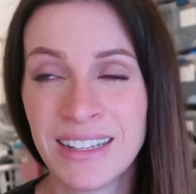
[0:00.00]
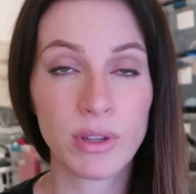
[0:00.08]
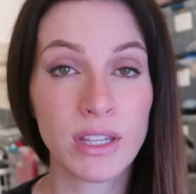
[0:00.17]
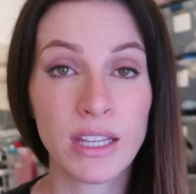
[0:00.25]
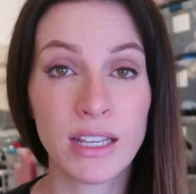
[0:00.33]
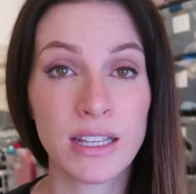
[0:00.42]

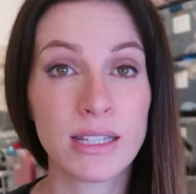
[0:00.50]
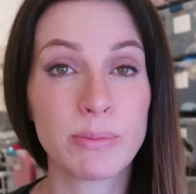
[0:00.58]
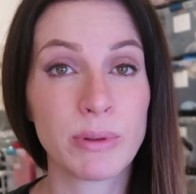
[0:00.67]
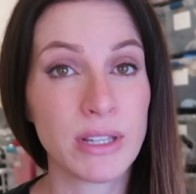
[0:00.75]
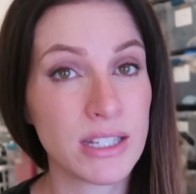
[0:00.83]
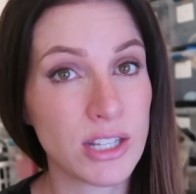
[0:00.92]
Please,
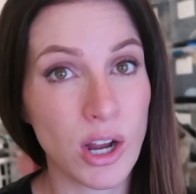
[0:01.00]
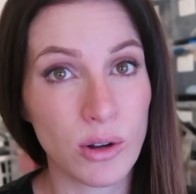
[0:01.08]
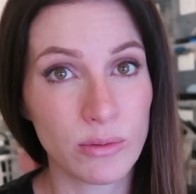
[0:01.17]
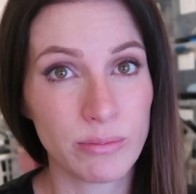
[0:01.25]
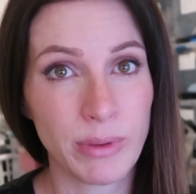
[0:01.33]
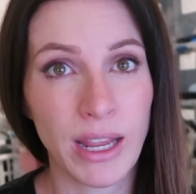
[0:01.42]
please
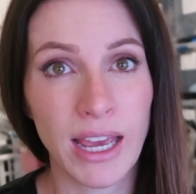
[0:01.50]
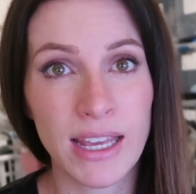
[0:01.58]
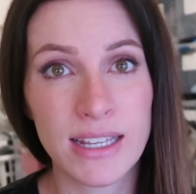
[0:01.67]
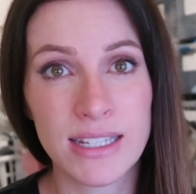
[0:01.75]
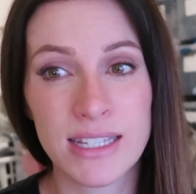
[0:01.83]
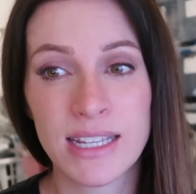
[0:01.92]
don't,
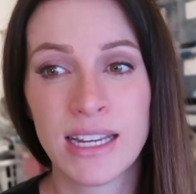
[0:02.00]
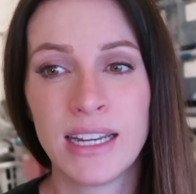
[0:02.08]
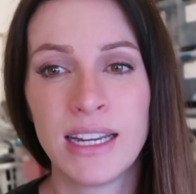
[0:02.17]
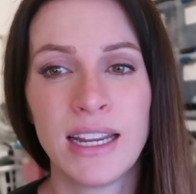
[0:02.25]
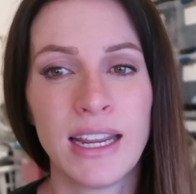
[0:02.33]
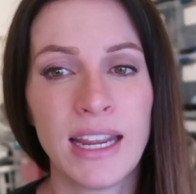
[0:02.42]
because
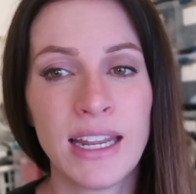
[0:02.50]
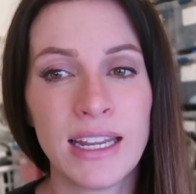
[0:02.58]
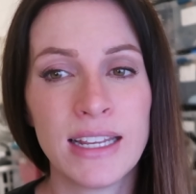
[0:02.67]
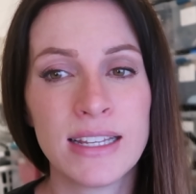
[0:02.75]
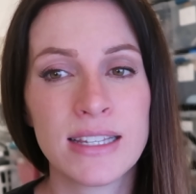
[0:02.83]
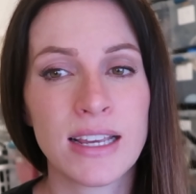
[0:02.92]
it
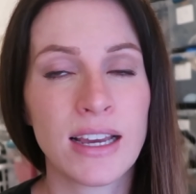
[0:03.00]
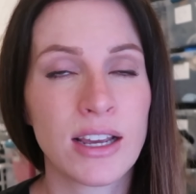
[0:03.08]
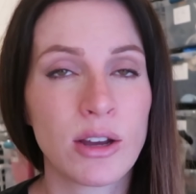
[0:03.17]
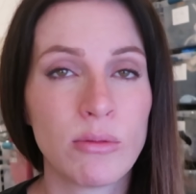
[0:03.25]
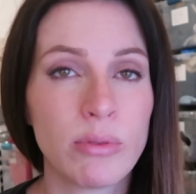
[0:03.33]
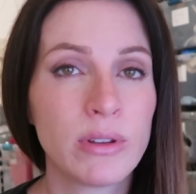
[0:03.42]
is a
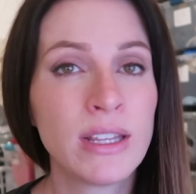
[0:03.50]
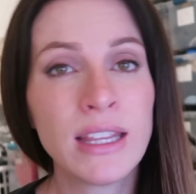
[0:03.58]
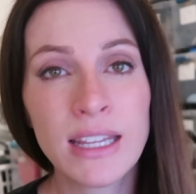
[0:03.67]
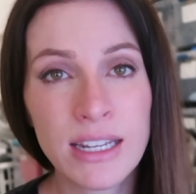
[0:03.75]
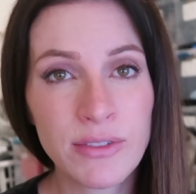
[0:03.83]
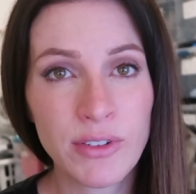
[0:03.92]

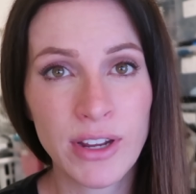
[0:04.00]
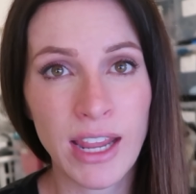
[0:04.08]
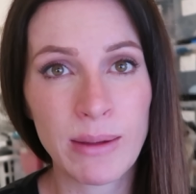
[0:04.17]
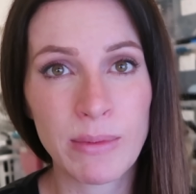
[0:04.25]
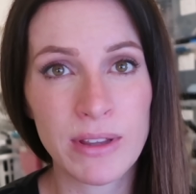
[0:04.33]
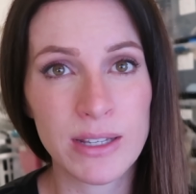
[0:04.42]
completely different
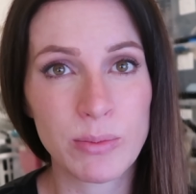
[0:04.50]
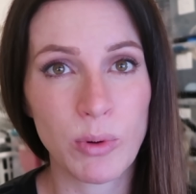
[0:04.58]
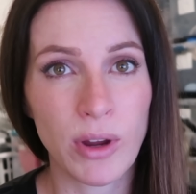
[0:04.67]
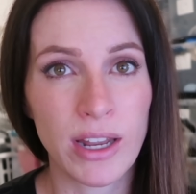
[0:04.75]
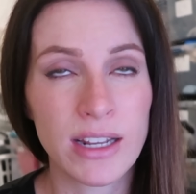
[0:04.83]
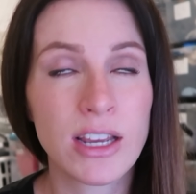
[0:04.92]
game at this
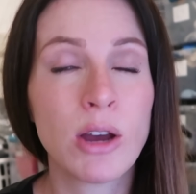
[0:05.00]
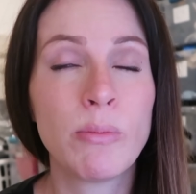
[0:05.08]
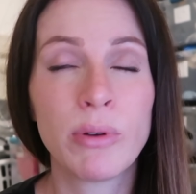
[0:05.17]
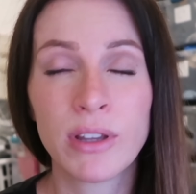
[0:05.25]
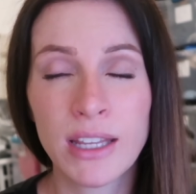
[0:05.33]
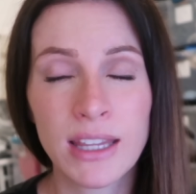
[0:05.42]
point.
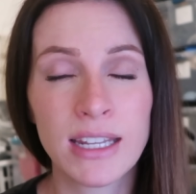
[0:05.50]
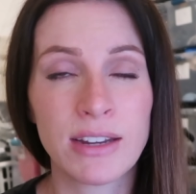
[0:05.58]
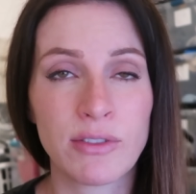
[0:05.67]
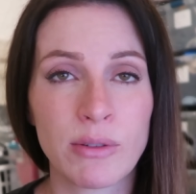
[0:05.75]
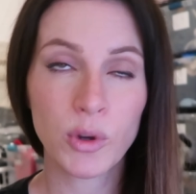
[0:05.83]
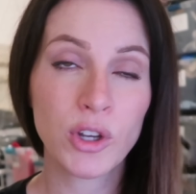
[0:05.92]
Completely
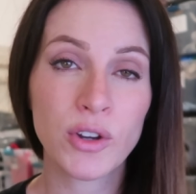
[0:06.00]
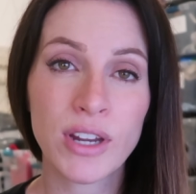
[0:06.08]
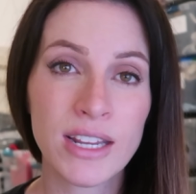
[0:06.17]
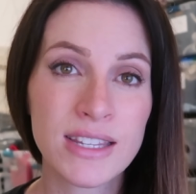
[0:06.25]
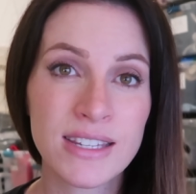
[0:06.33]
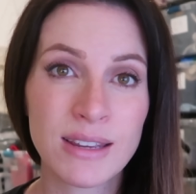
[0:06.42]
different. When your
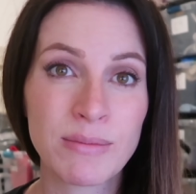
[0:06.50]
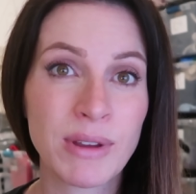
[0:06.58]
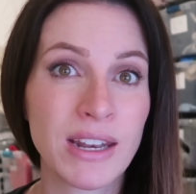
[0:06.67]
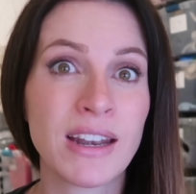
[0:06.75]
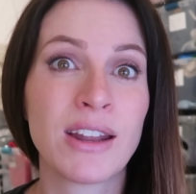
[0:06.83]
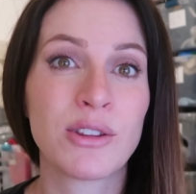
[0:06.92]
kids can be
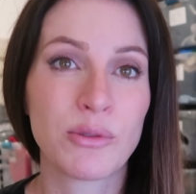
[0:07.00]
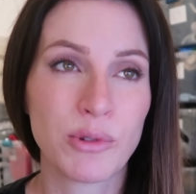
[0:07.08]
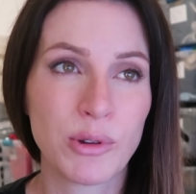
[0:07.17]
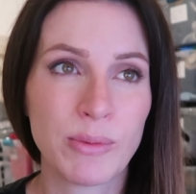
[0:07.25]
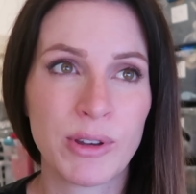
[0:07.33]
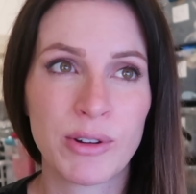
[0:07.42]
in another
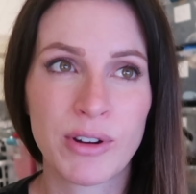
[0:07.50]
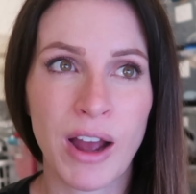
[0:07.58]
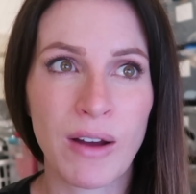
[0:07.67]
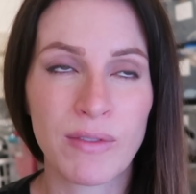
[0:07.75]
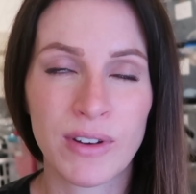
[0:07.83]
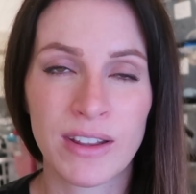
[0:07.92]
room and you're
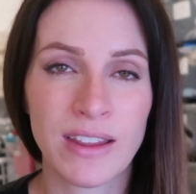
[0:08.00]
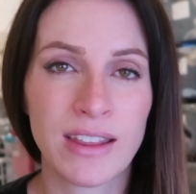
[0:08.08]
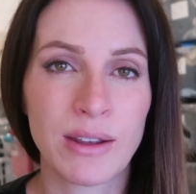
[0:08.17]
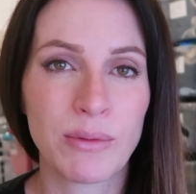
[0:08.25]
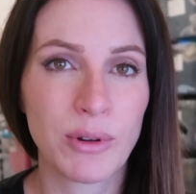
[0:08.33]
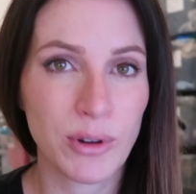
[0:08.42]
confident that
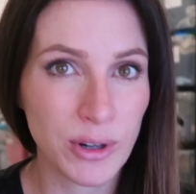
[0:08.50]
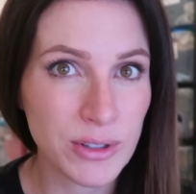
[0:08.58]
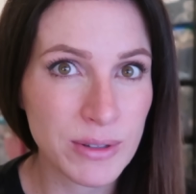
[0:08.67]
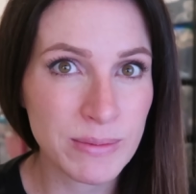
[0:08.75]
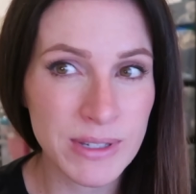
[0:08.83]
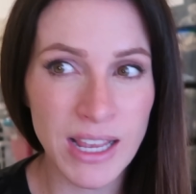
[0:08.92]
they won't hurt
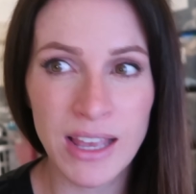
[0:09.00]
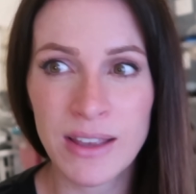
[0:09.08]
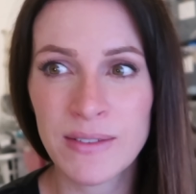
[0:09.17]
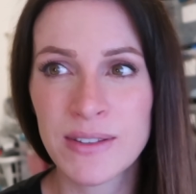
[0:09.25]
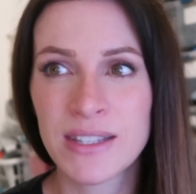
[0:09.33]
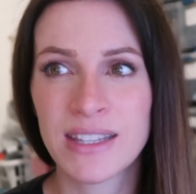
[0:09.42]

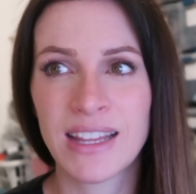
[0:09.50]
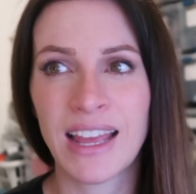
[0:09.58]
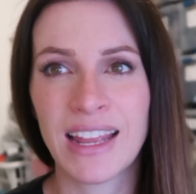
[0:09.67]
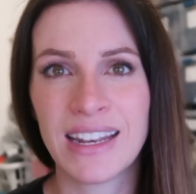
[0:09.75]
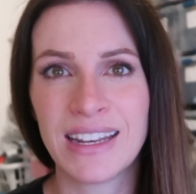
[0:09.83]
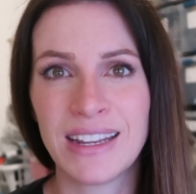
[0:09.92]
themselves,
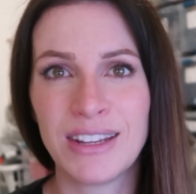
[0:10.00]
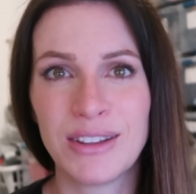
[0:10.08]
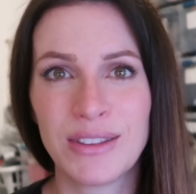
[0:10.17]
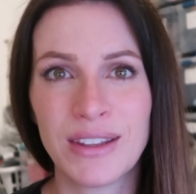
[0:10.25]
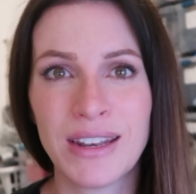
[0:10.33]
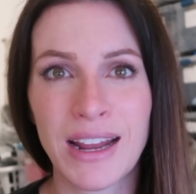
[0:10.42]
then
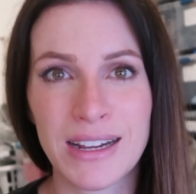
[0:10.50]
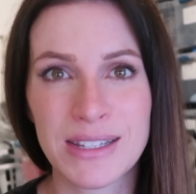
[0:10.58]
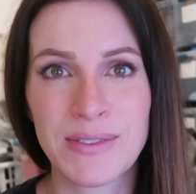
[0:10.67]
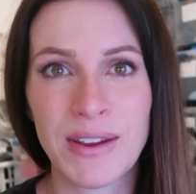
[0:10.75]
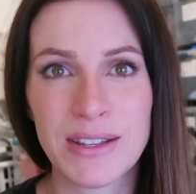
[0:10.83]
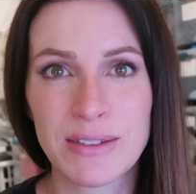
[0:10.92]
the
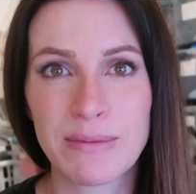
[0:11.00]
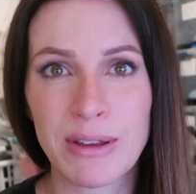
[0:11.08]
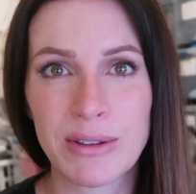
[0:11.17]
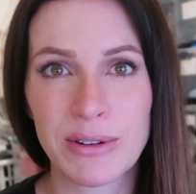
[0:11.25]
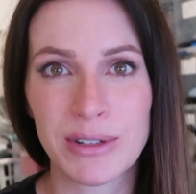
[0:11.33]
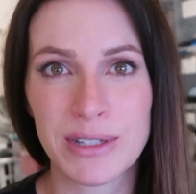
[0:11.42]
next phase of
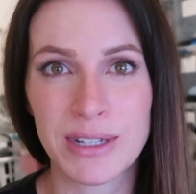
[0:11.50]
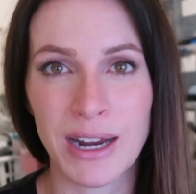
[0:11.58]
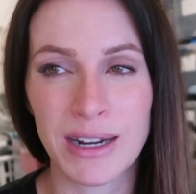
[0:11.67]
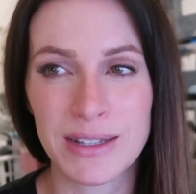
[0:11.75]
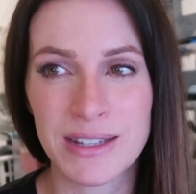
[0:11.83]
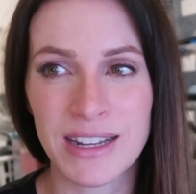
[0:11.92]
motherhood
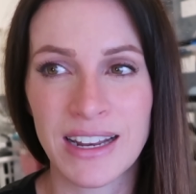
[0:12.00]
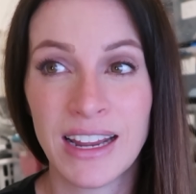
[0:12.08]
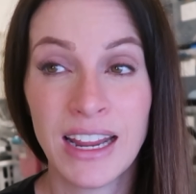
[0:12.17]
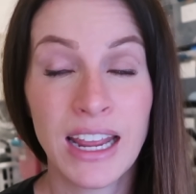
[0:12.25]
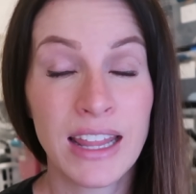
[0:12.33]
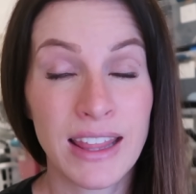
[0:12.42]
starts, and
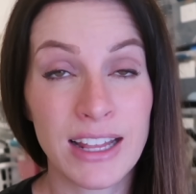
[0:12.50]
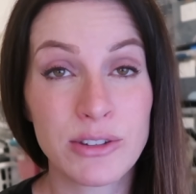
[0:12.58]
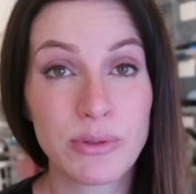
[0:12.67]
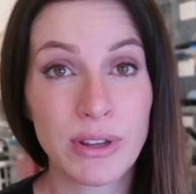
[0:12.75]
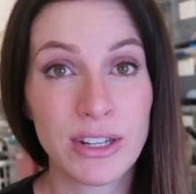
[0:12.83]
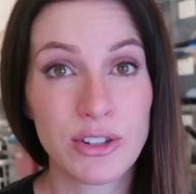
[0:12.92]
that's
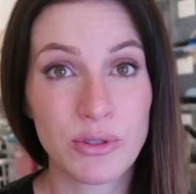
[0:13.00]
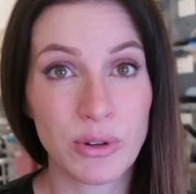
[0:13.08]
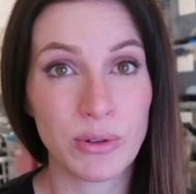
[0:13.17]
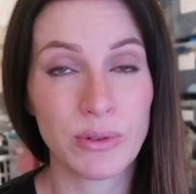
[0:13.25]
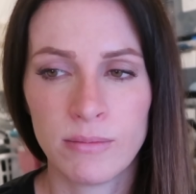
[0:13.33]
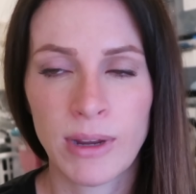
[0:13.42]
really
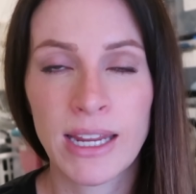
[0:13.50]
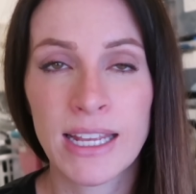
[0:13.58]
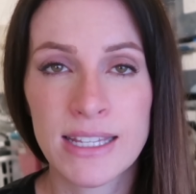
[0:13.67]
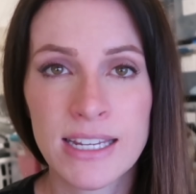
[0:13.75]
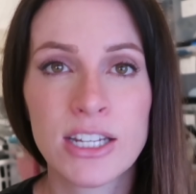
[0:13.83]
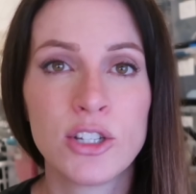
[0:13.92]
true. My
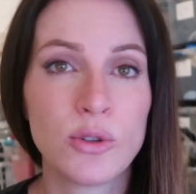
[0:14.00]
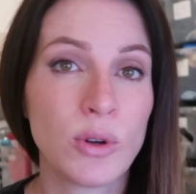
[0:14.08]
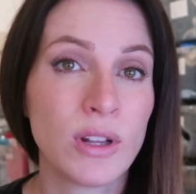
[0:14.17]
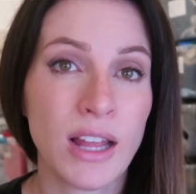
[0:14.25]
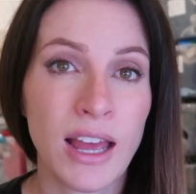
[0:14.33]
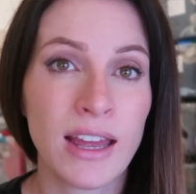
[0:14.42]
kids can do a
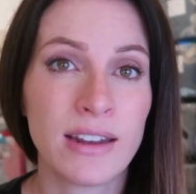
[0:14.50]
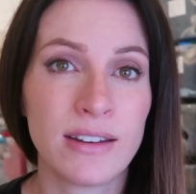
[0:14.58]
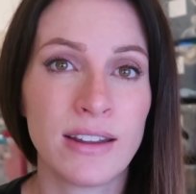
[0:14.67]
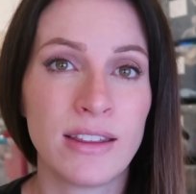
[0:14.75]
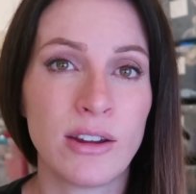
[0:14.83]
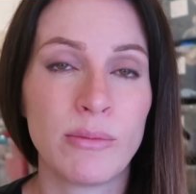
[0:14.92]
lot
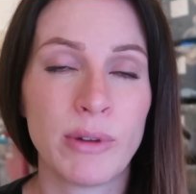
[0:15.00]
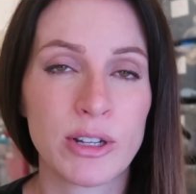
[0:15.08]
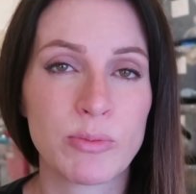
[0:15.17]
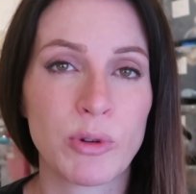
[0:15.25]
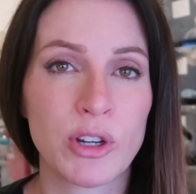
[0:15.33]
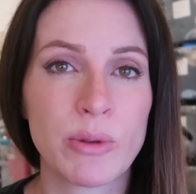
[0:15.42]
and they're
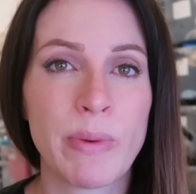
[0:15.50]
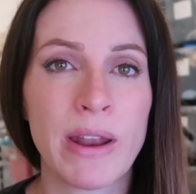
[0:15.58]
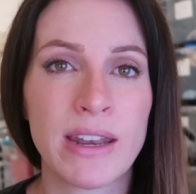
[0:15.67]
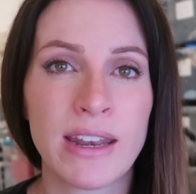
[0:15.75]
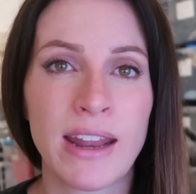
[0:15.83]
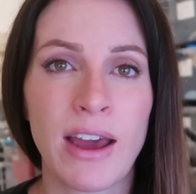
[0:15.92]
much more
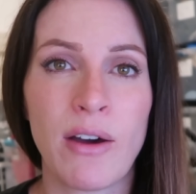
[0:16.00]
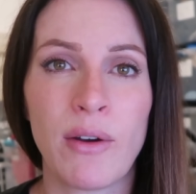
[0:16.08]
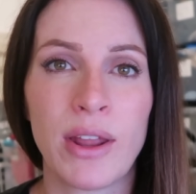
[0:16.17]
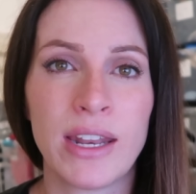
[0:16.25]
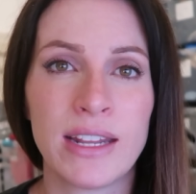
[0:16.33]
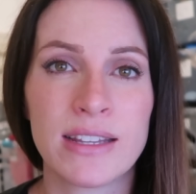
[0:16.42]
independent now,
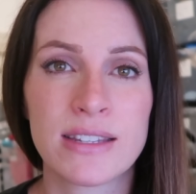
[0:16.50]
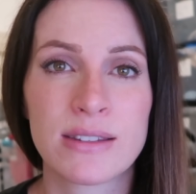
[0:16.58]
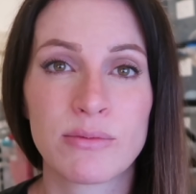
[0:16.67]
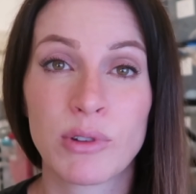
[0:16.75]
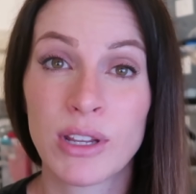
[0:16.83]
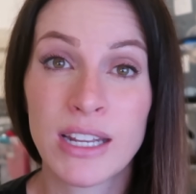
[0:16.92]
and
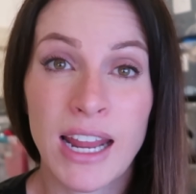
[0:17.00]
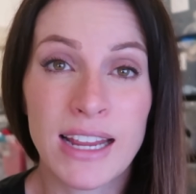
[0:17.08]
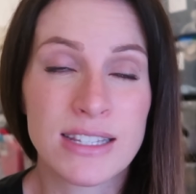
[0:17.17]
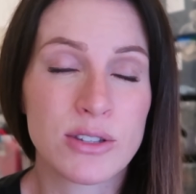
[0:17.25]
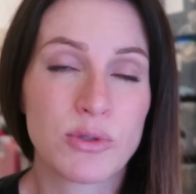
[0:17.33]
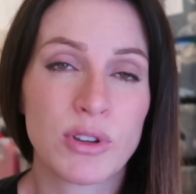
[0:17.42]
it's really
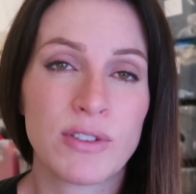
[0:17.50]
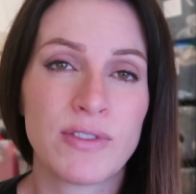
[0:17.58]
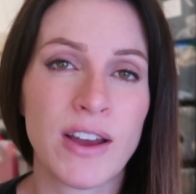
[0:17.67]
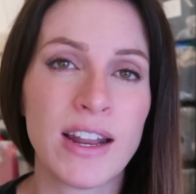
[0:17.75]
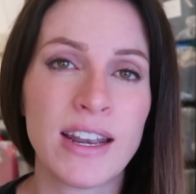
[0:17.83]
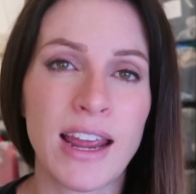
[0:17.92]
nice, it's really fun.